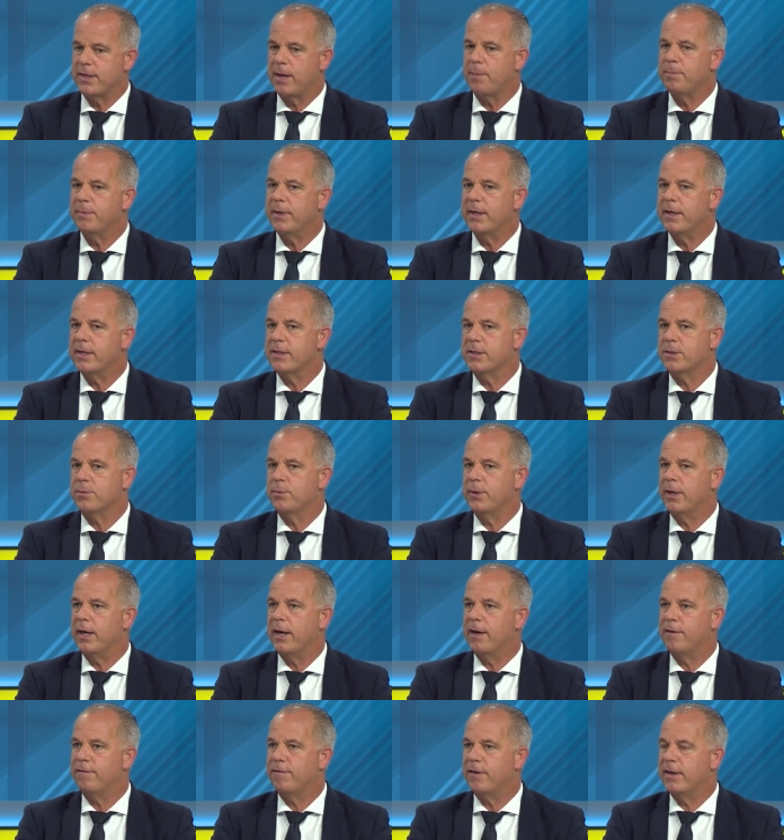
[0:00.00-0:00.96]
so some days
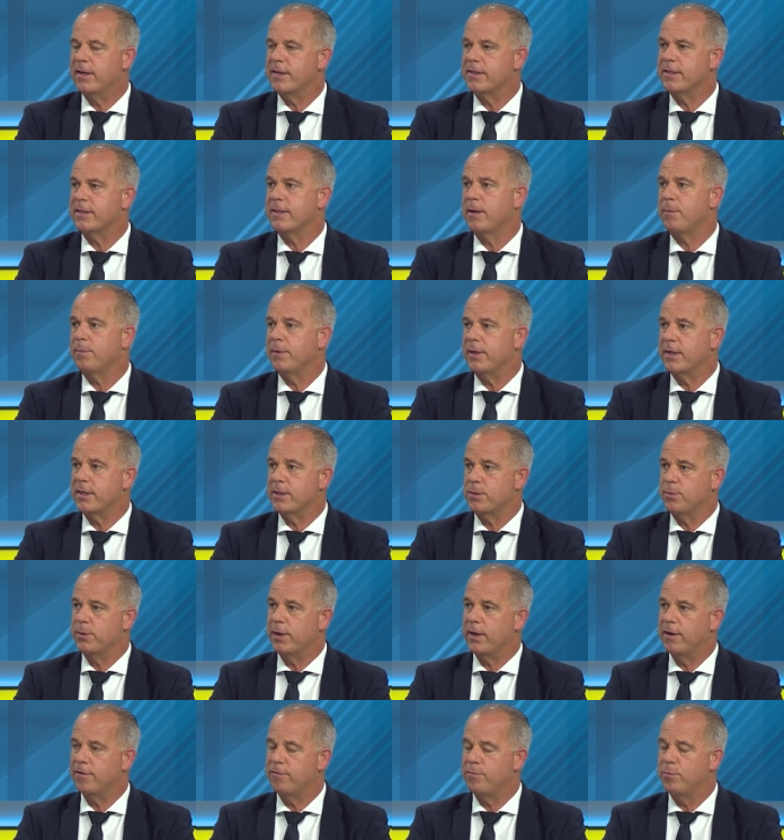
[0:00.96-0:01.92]
we have less, some
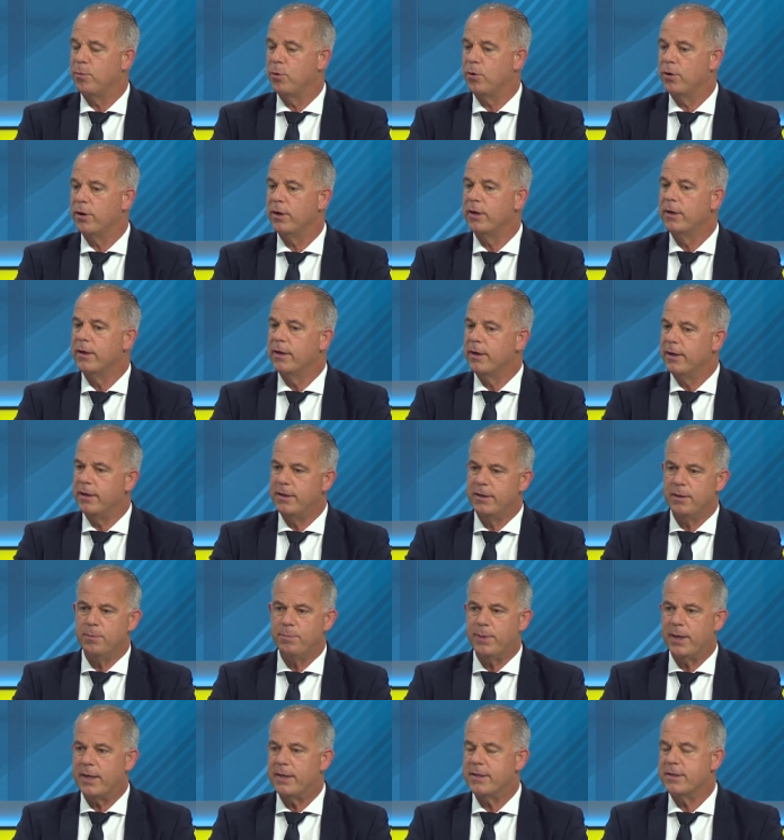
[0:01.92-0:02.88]
days we have more.
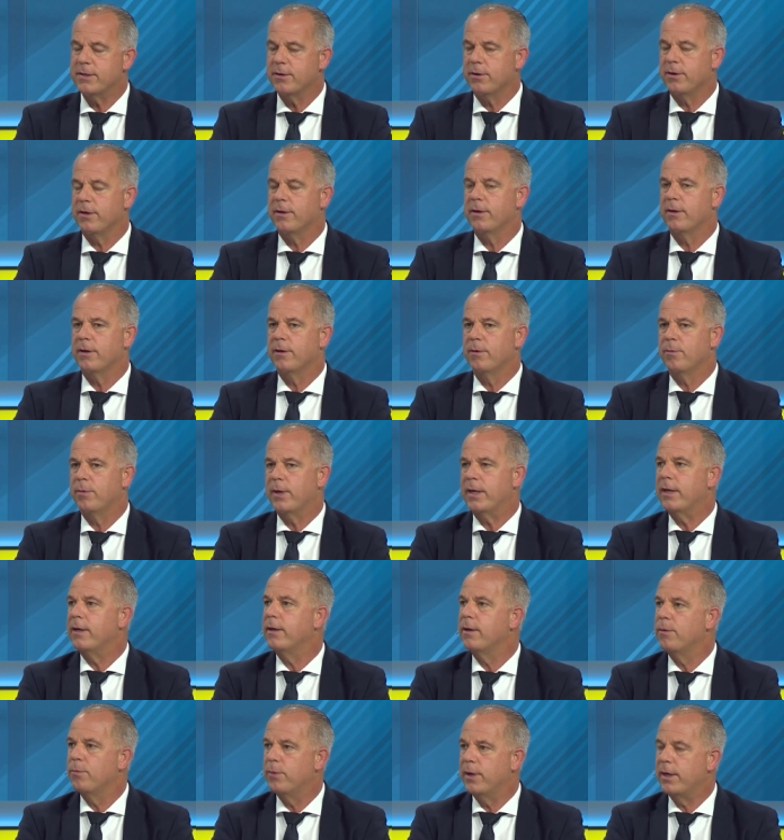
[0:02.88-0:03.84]
It depends on uh,
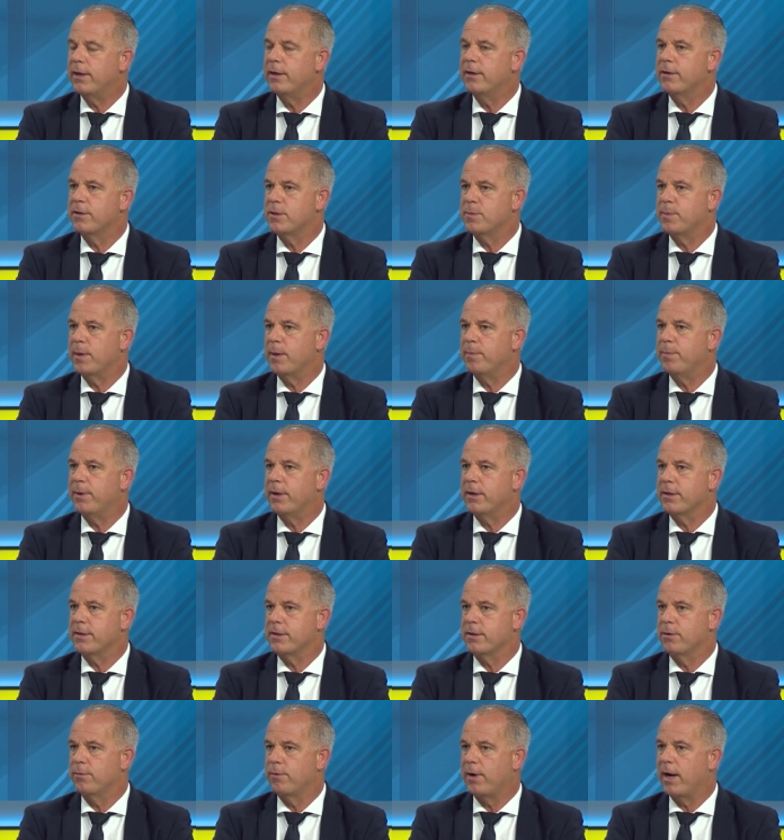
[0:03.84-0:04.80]
when, when the spare
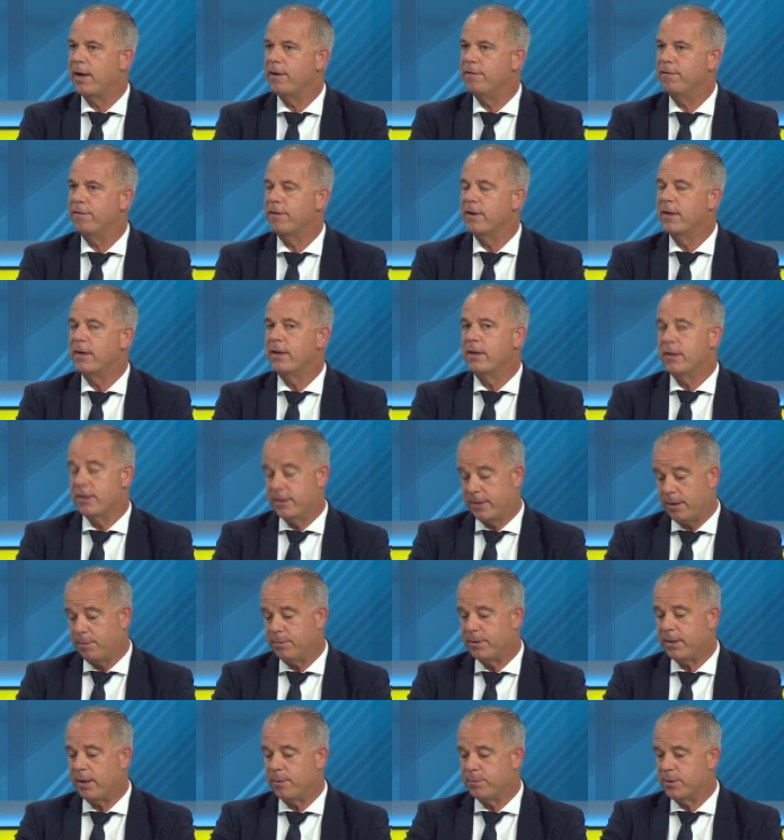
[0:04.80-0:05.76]
parts arrive.
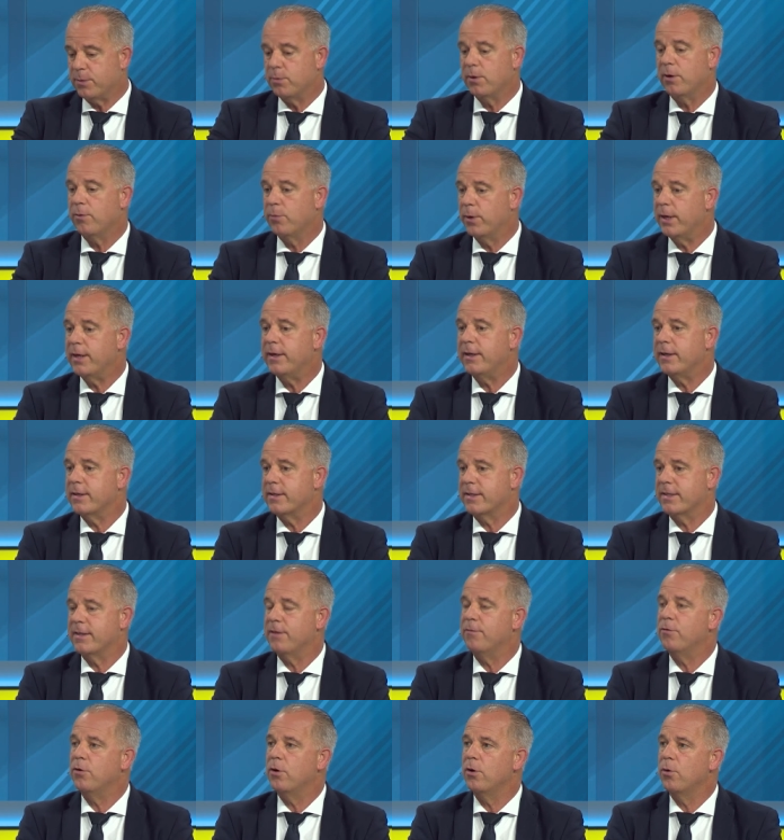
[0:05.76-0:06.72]
Sometimes we're waiting
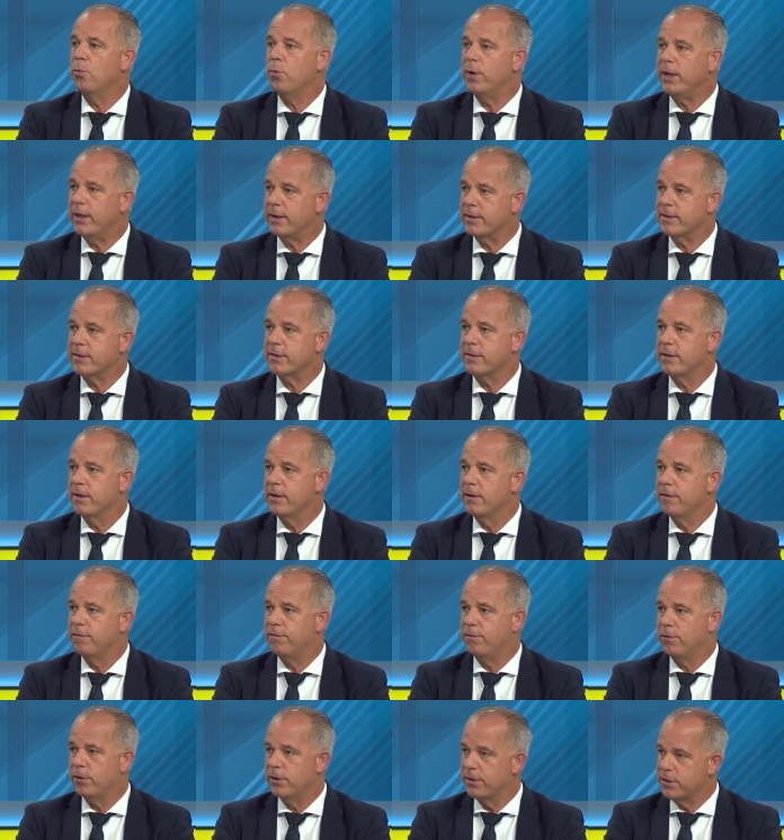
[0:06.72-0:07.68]
several weeks
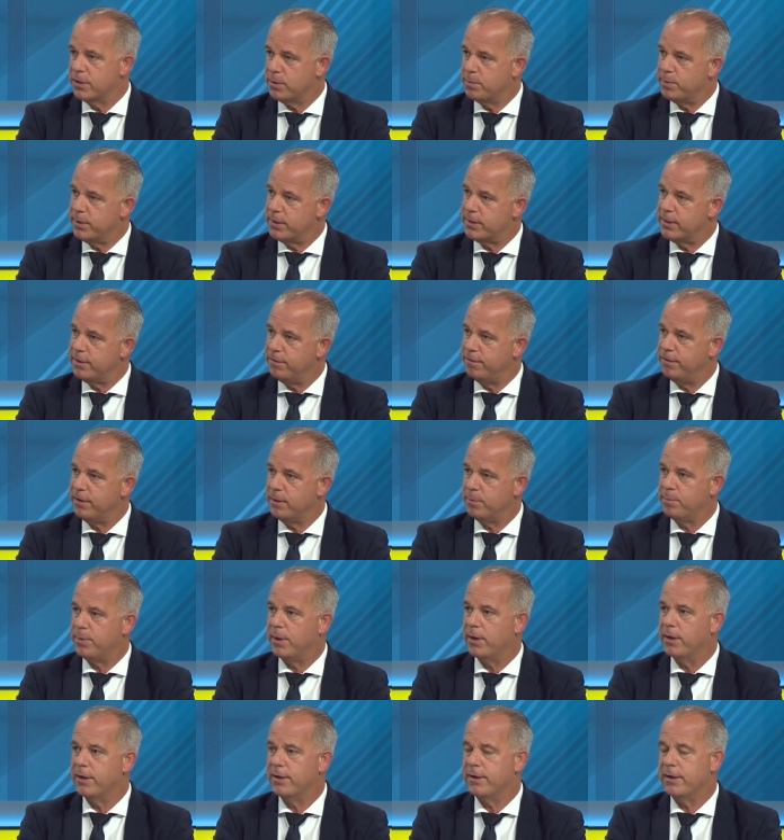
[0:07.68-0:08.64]
for a
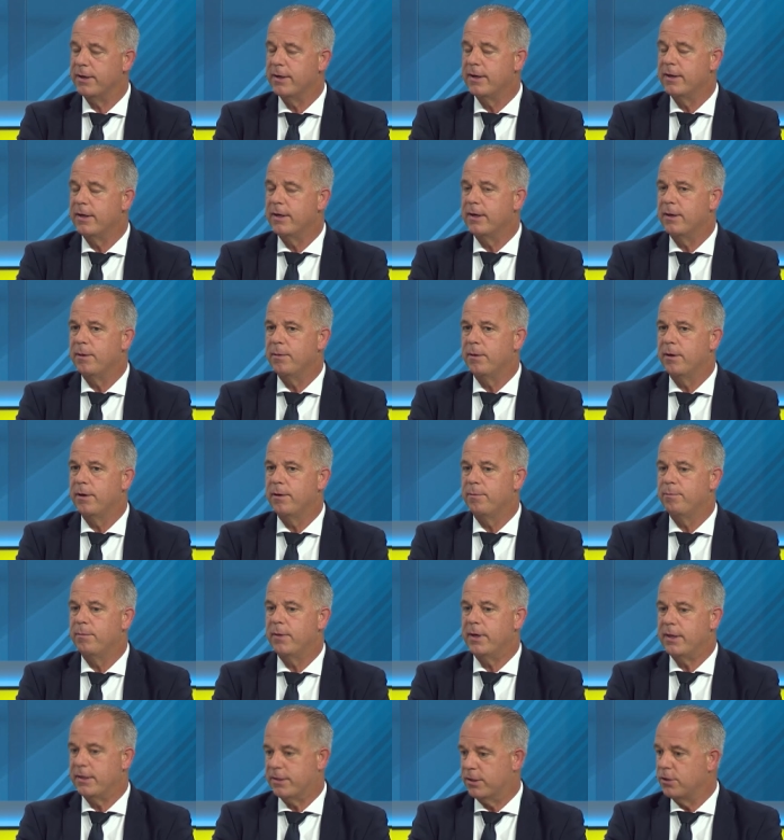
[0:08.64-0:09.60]
specific part.
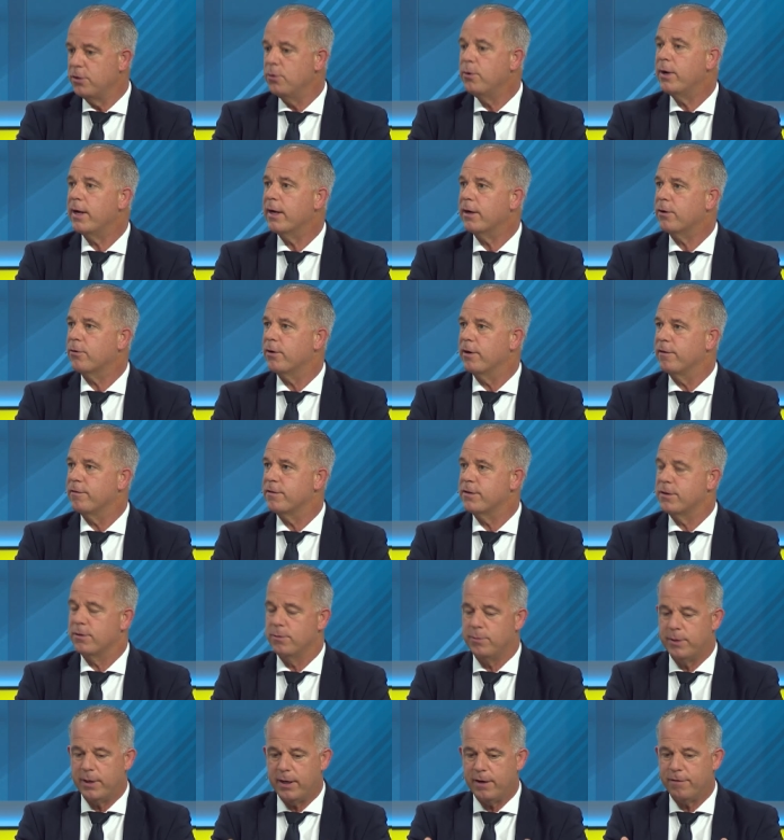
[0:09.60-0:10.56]
Um, it's new
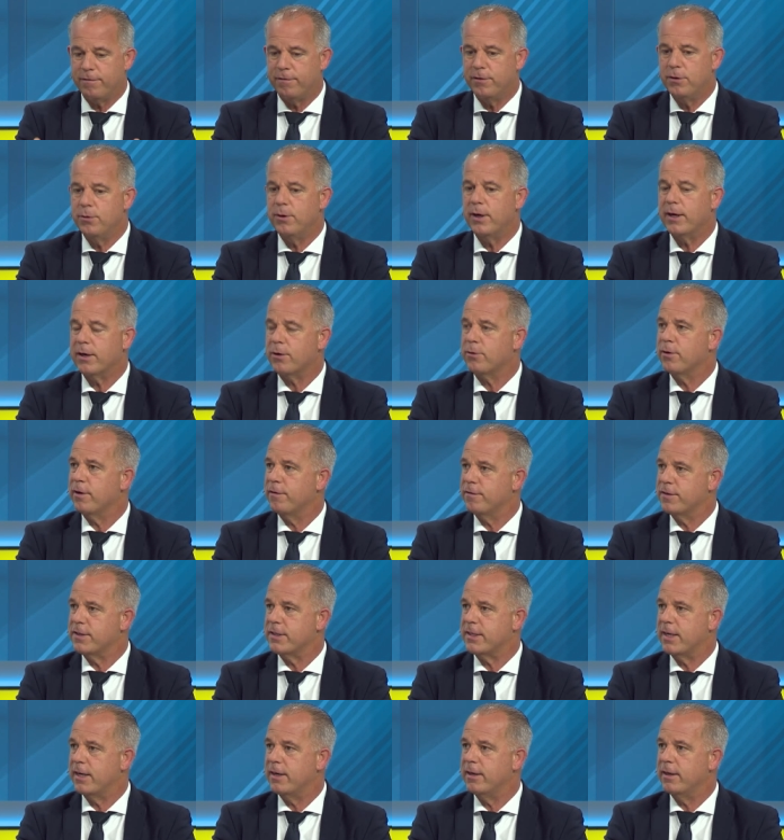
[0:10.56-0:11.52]
aircraft, so we have new
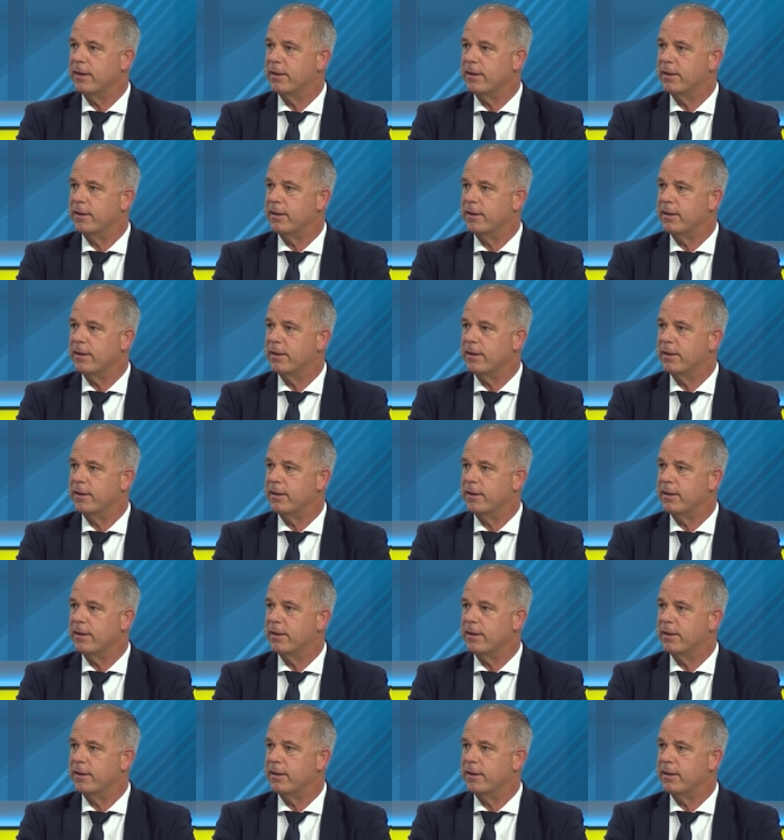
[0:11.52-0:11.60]
aircraft